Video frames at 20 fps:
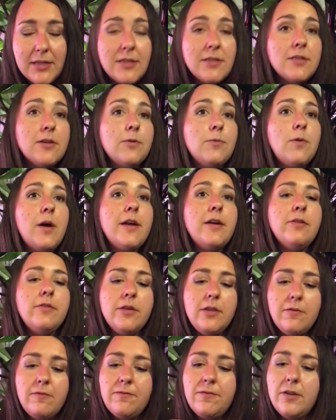So why don't
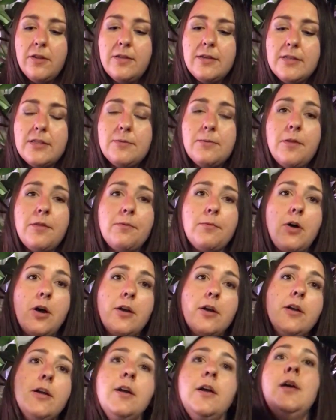you fill this with
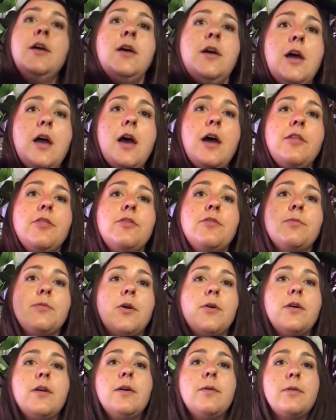water and throw
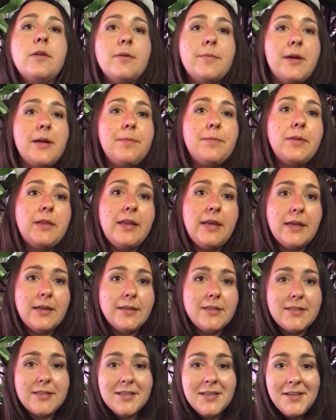it at one of my
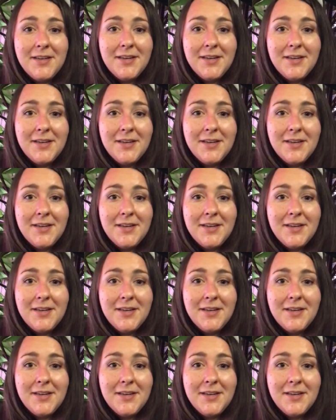plants?